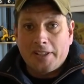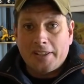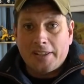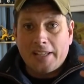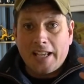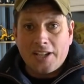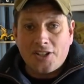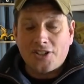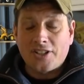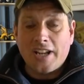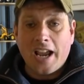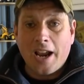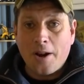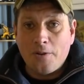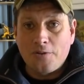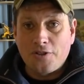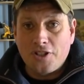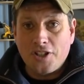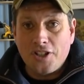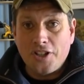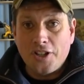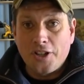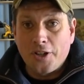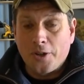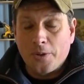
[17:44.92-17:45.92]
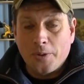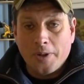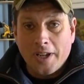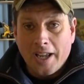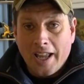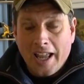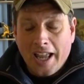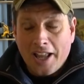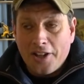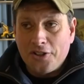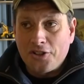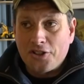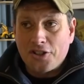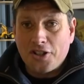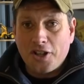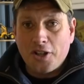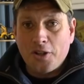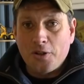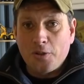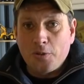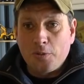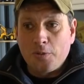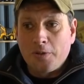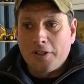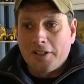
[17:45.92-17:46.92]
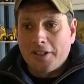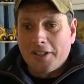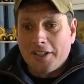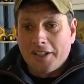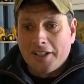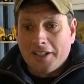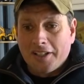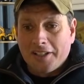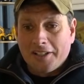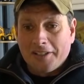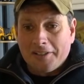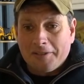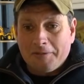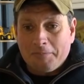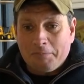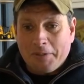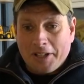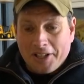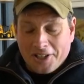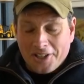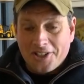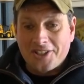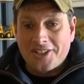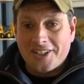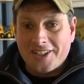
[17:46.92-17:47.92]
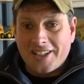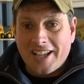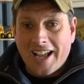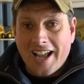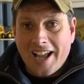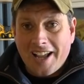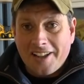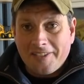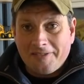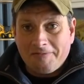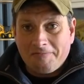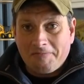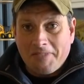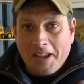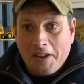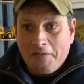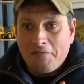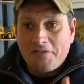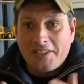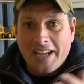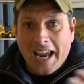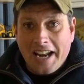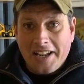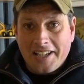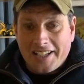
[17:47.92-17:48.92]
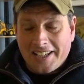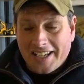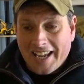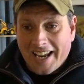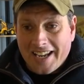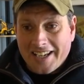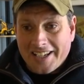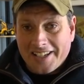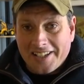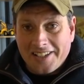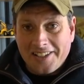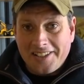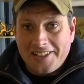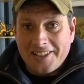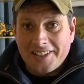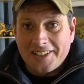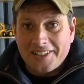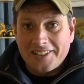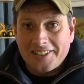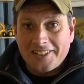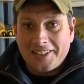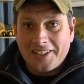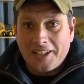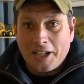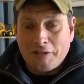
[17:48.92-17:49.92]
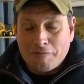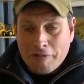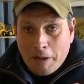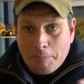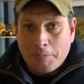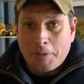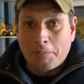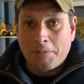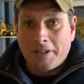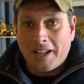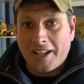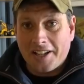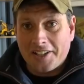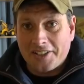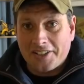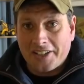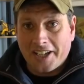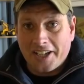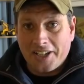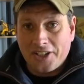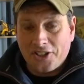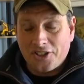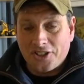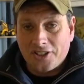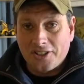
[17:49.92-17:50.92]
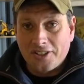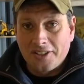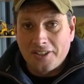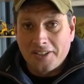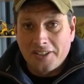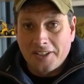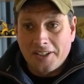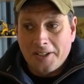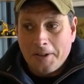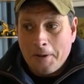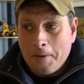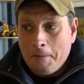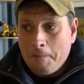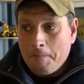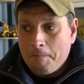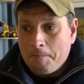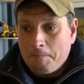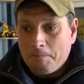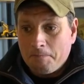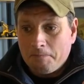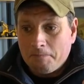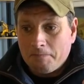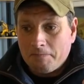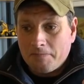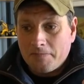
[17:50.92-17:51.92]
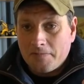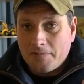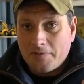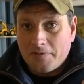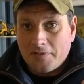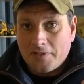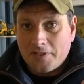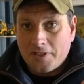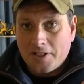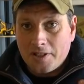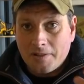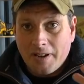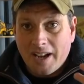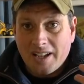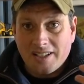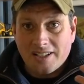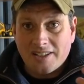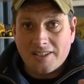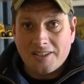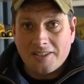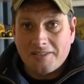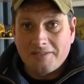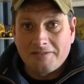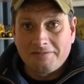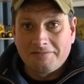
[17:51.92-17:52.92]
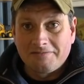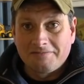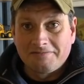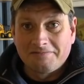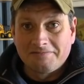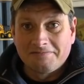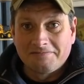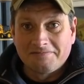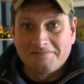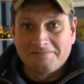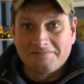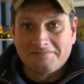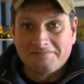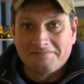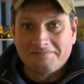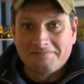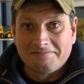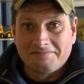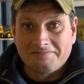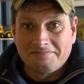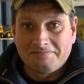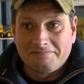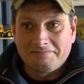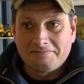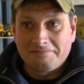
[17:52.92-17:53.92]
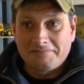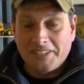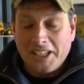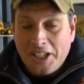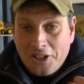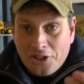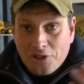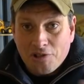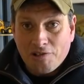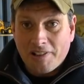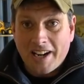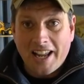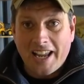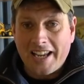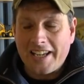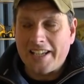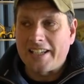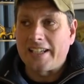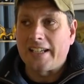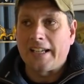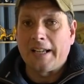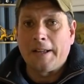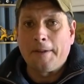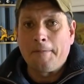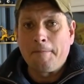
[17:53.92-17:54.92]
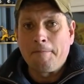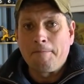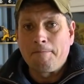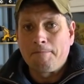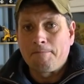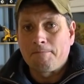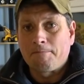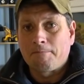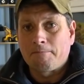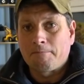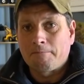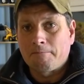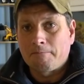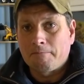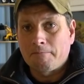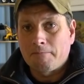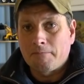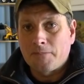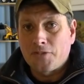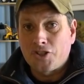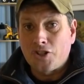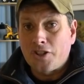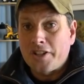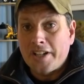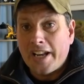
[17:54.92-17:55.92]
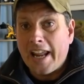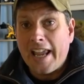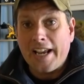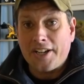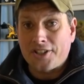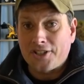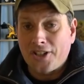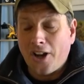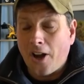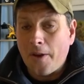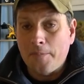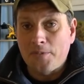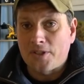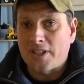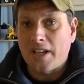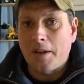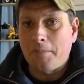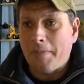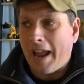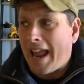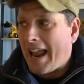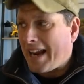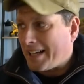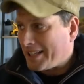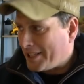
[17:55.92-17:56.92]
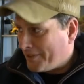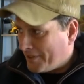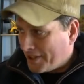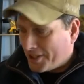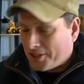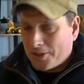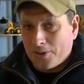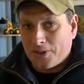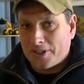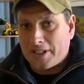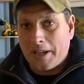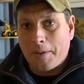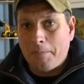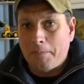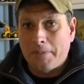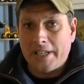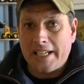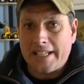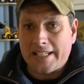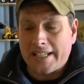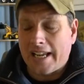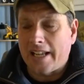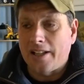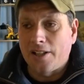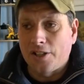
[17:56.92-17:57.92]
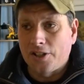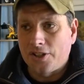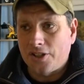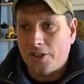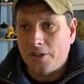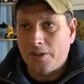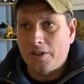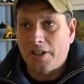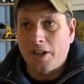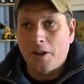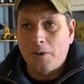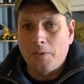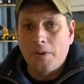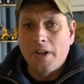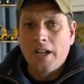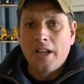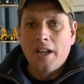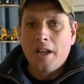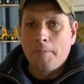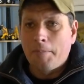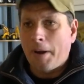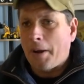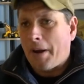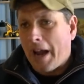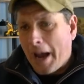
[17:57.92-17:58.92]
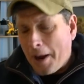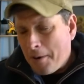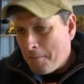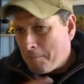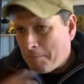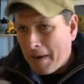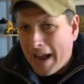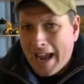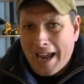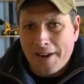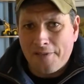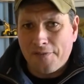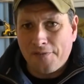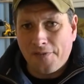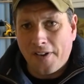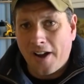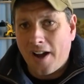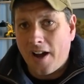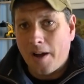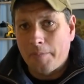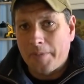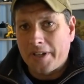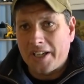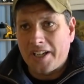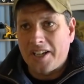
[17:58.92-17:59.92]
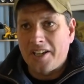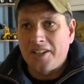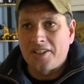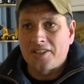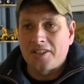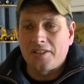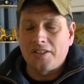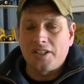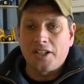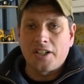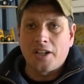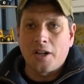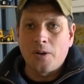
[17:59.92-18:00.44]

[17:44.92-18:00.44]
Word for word: That's down to you. And so because of that, they've dedicated a rubber plantation to us in Sri Lanka. So the next time some activist or somebody tells you, you know, about how bad farming is and, you